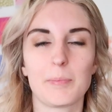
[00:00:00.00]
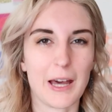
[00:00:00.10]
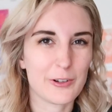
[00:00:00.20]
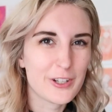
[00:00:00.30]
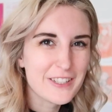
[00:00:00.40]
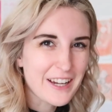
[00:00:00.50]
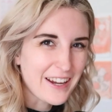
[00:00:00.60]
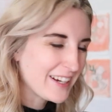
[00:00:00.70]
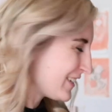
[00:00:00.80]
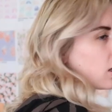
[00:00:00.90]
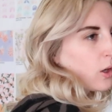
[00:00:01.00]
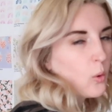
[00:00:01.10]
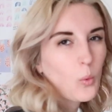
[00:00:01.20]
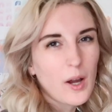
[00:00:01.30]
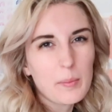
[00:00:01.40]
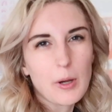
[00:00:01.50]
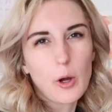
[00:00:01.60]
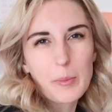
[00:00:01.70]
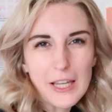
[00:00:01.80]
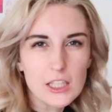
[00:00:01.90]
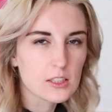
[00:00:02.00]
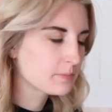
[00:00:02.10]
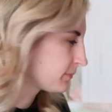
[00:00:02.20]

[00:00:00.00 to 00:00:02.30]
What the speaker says: Battery died. One moment.